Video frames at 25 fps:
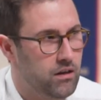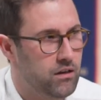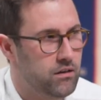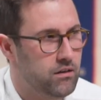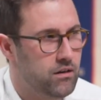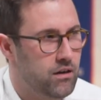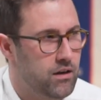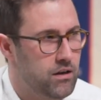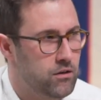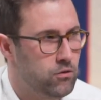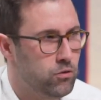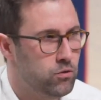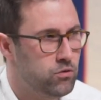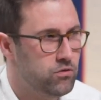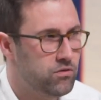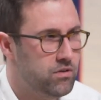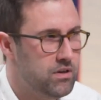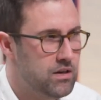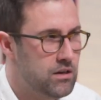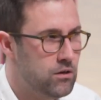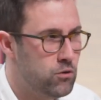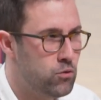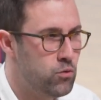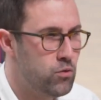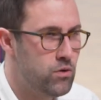and I don't
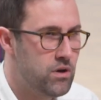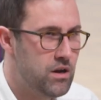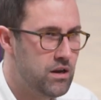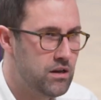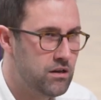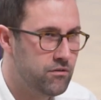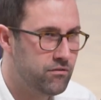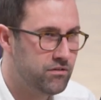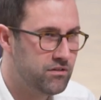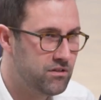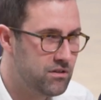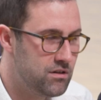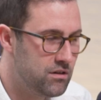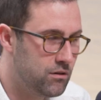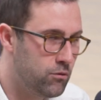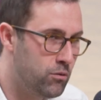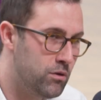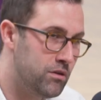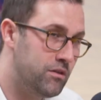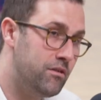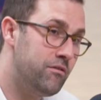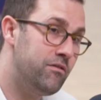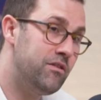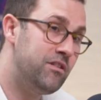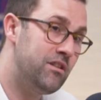think
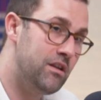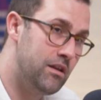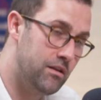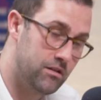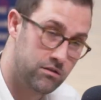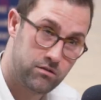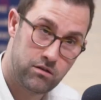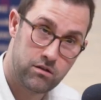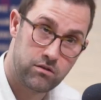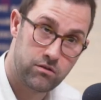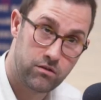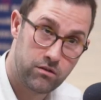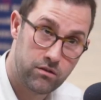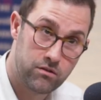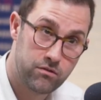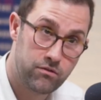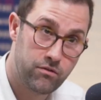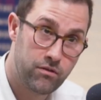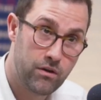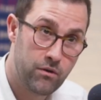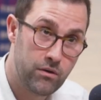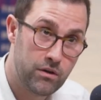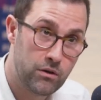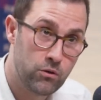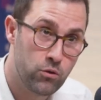creativity is
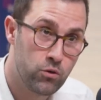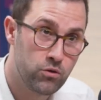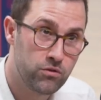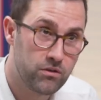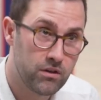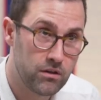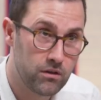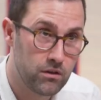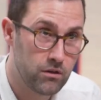very good,